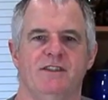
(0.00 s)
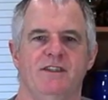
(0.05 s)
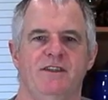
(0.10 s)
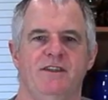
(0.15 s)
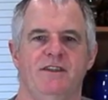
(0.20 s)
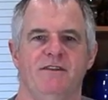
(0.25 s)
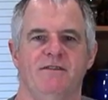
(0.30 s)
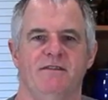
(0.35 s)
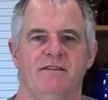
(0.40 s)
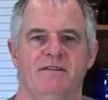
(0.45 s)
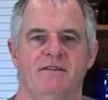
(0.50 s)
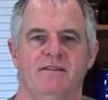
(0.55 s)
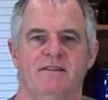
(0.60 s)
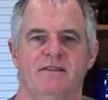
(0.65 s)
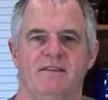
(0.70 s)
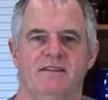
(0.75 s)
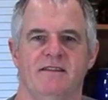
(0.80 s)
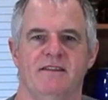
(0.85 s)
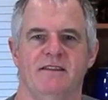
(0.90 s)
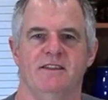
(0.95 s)
to you.
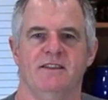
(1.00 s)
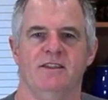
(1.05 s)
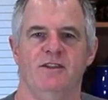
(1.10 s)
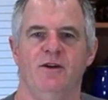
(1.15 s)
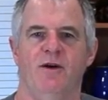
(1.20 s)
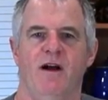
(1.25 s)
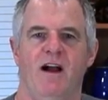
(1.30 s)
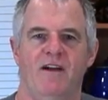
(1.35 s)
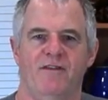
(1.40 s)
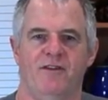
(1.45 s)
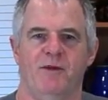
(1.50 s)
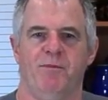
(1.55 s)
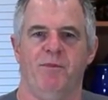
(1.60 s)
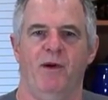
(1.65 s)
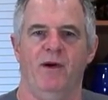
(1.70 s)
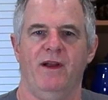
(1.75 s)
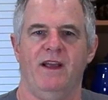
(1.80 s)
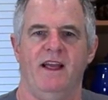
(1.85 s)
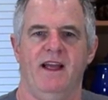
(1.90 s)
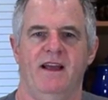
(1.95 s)
So you don't have to
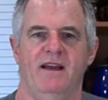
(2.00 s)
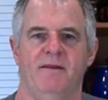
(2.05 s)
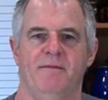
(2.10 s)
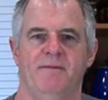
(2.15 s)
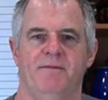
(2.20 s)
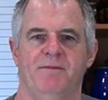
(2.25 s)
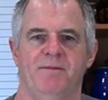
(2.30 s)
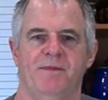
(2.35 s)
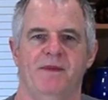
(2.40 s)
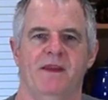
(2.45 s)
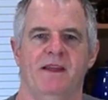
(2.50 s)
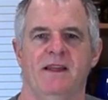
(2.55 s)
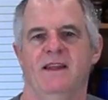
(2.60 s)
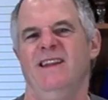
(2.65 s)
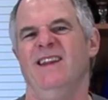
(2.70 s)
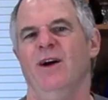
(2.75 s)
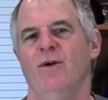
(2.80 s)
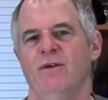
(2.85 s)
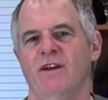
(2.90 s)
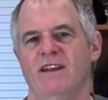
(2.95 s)
buy it.
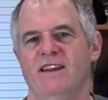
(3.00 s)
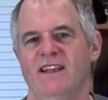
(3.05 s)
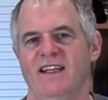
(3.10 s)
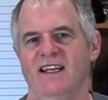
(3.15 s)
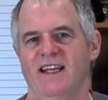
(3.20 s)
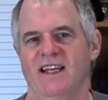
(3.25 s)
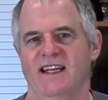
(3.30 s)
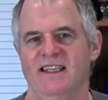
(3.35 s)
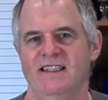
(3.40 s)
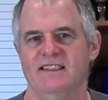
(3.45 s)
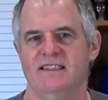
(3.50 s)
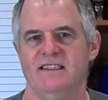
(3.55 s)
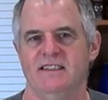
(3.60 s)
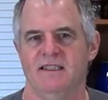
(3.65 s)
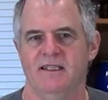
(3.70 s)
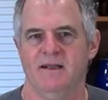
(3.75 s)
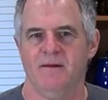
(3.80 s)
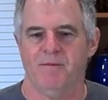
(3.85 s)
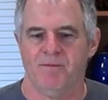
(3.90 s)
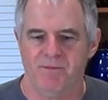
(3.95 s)
The only thing is,
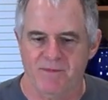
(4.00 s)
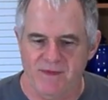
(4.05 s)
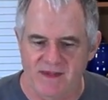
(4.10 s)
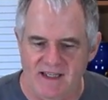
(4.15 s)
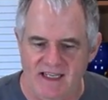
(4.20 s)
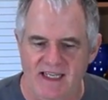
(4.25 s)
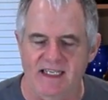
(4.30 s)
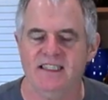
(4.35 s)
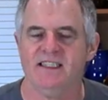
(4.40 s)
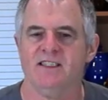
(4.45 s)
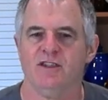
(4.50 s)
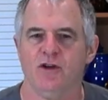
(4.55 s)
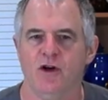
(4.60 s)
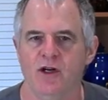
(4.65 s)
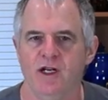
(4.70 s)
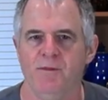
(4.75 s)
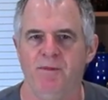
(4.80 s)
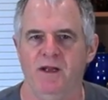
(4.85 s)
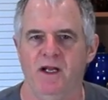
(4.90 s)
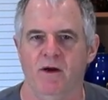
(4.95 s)
the
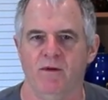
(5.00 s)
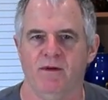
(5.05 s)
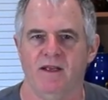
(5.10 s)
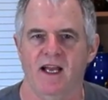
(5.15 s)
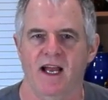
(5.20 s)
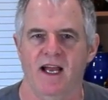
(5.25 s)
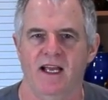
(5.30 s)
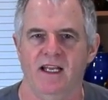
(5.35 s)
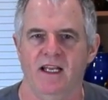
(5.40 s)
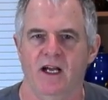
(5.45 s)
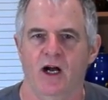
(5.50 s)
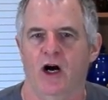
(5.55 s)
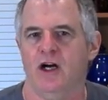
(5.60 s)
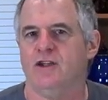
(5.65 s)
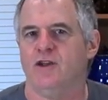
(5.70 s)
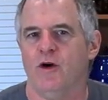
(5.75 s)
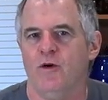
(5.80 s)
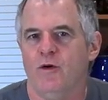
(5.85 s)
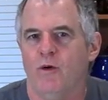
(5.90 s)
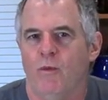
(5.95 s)
inside will be okay. I
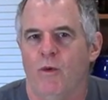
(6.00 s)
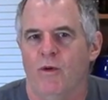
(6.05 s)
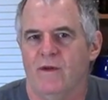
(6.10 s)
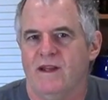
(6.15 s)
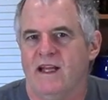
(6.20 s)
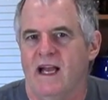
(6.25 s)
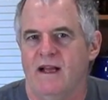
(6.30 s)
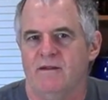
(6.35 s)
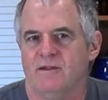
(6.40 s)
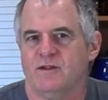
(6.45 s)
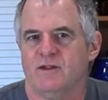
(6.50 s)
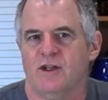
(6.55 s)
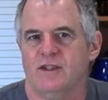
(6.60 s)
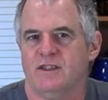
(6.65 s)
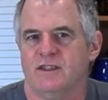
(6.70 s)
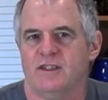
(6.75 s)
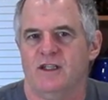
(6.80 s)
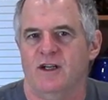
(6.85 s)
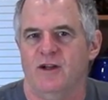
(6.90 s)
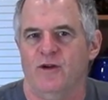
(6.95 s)
don't know what the
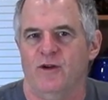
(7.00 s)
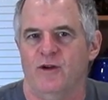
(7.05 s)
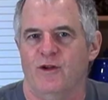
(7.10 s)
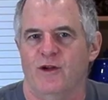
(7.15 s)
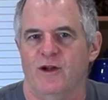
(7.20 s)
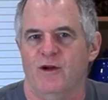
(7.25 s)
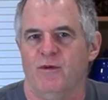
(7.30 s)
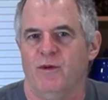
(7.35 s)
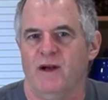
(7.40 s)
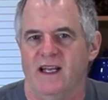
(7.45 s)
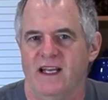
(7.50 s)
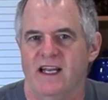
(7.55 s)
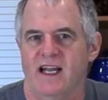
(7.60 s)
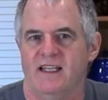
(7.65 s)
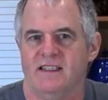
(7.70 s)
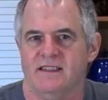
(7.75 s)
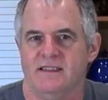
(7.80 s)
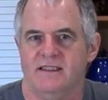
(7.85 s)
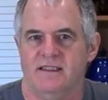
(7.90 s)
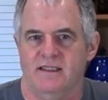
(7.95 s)
outside's gonna look like when it
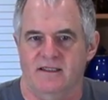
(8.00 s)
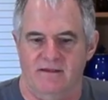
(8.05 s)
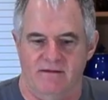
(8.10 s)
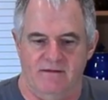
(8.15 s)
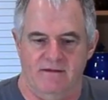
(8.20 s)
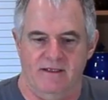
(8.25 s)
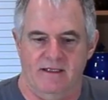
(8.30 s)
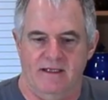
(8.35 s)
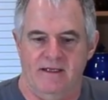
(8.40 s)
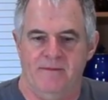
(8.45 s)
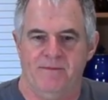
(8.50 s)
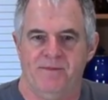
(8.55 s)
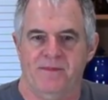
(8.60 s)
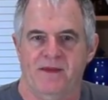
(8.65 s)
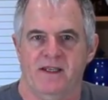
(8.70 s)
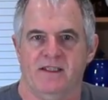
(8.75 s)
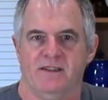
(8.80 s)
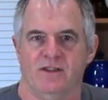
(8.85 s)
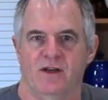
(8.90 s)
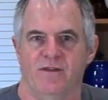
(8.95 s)
gets to you.
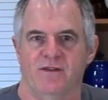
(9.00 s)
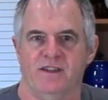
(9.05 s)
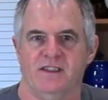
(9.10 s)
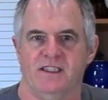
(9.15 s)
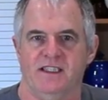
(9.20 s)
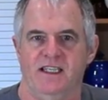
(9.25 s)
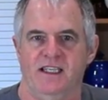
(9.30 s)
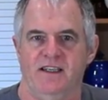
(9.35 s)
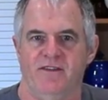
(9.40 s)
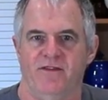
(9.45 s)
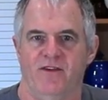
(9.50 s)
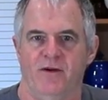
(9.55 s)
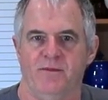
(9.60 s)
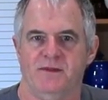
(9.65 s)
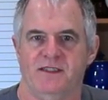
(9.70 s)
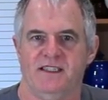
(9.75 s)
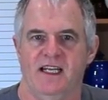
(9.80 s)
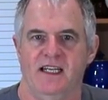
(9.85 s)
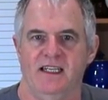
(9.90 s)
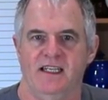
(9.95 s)
Because obviously if I'm
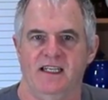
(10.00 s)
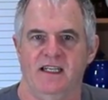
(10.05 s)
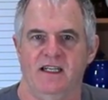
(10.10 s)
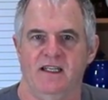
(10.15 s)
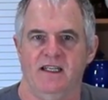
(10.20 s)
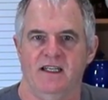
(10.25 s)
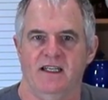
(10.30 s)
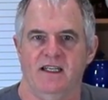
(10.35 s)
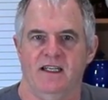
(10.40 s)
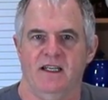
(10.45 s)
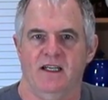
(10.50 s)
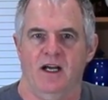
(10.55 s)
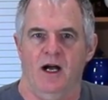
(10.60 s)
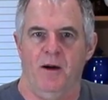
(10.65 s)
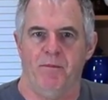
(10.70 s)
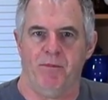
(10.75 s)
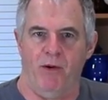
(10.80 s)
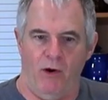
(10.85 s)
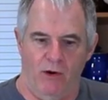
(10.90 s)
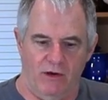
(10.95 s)
sending
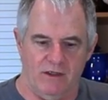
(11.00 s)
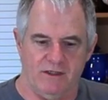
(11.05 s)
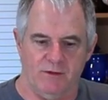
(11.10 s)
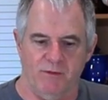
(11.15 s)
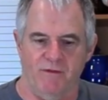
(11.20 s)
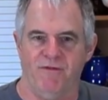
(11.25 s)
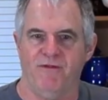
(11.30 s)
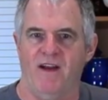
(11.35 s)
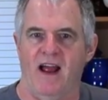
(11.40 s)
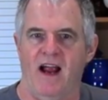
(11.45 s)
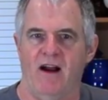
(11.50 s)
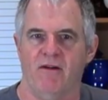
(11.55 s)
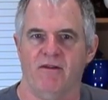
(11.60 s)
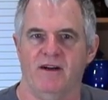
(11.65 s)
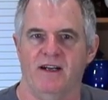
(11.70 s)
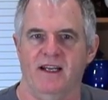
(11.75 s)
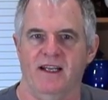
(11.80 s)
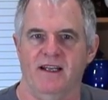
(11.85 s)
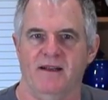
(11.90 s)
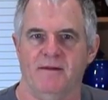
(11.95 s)
a box with flour
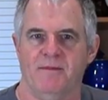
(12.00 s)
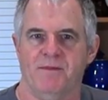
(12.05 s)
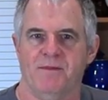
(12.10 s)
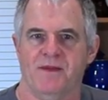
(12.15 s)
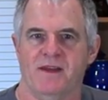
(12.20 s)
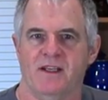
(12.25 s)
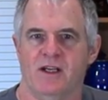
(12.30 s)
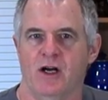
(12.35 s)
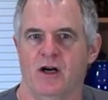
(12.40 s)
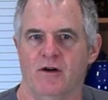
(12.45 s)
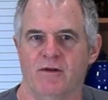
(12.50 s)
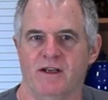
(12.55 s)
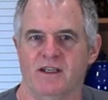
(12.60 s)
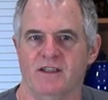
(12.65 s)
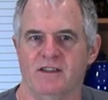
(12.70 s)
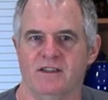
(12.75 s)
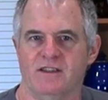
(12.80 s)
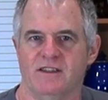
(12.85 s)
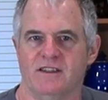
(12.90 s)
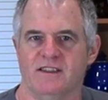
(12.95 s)
in it,
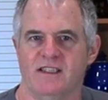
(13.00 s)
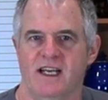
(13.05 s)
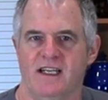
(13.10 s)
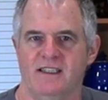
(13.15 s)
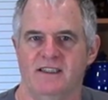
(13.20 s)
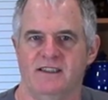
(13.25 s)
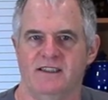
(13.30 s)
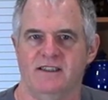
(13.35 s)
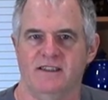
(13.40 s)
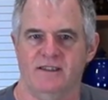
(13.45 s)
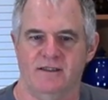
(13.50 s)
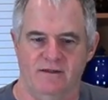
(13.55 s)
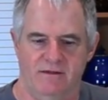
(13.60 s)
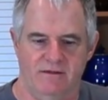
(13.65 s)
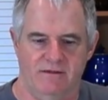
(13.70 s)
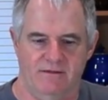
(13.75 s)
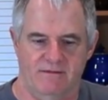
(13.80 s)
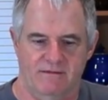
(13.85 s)
couriers tend to